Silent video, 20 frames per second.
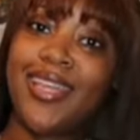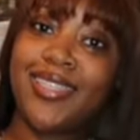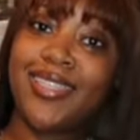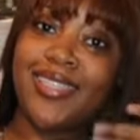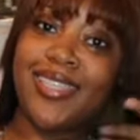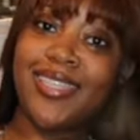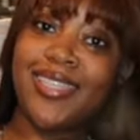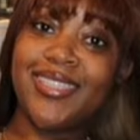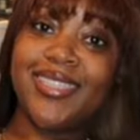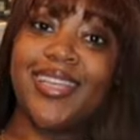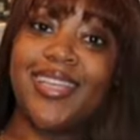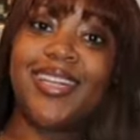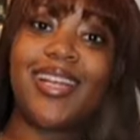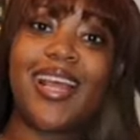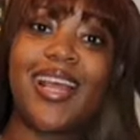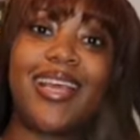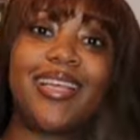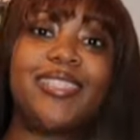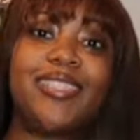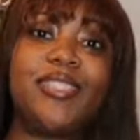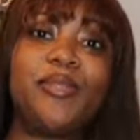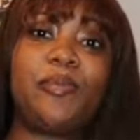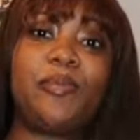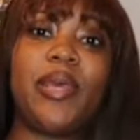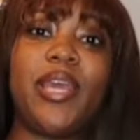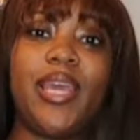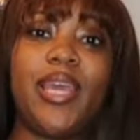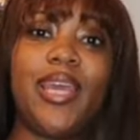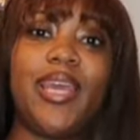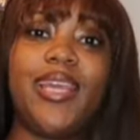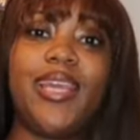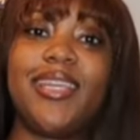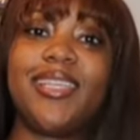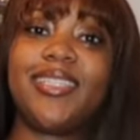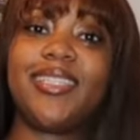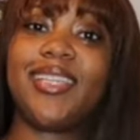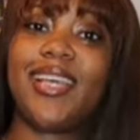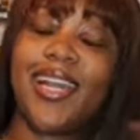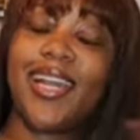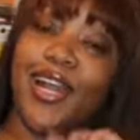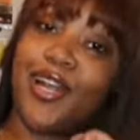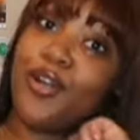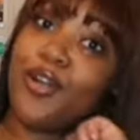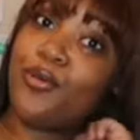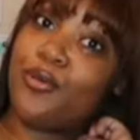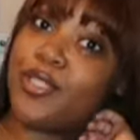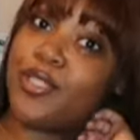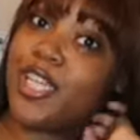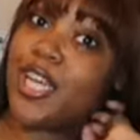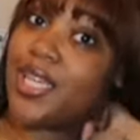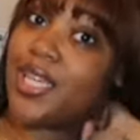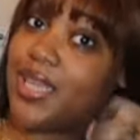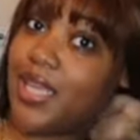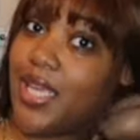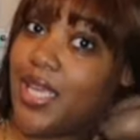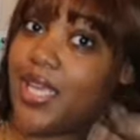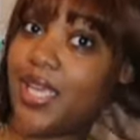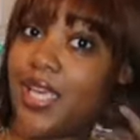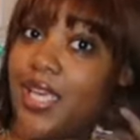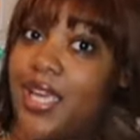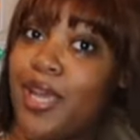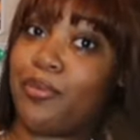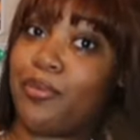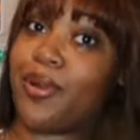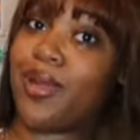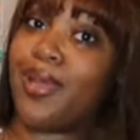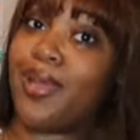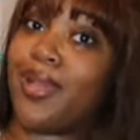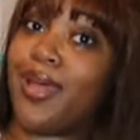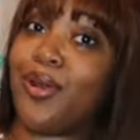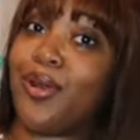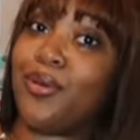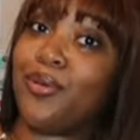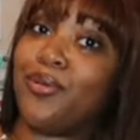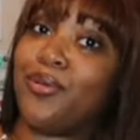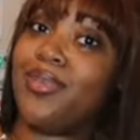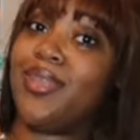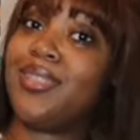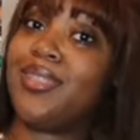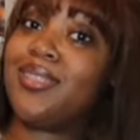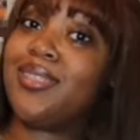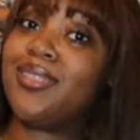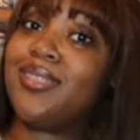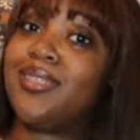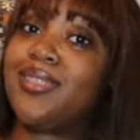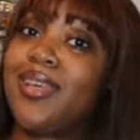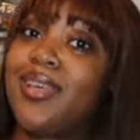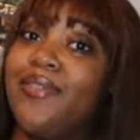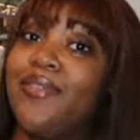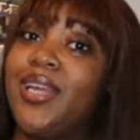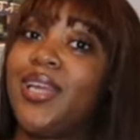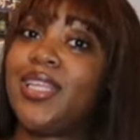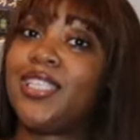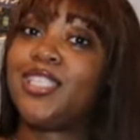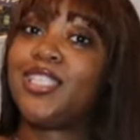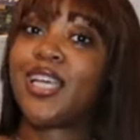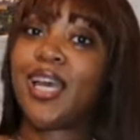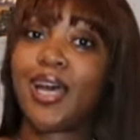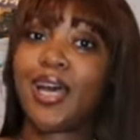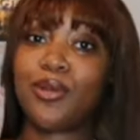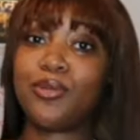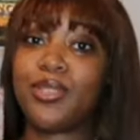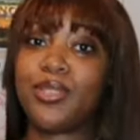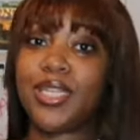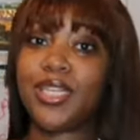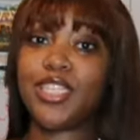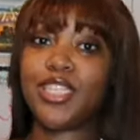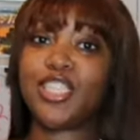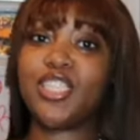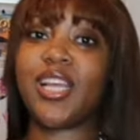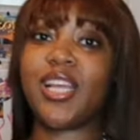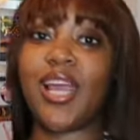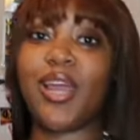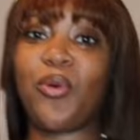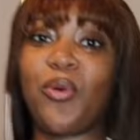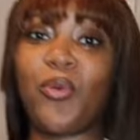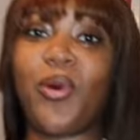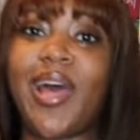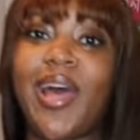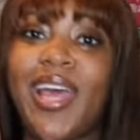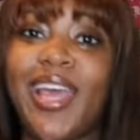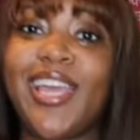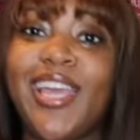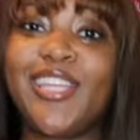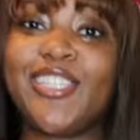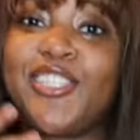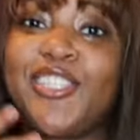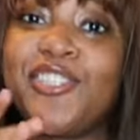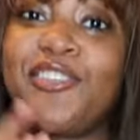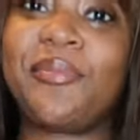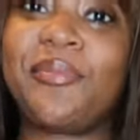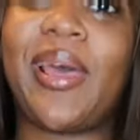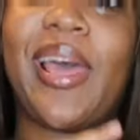this is the next piece and i know what y'all thinking y'all probably like oh this is giving childish like why is there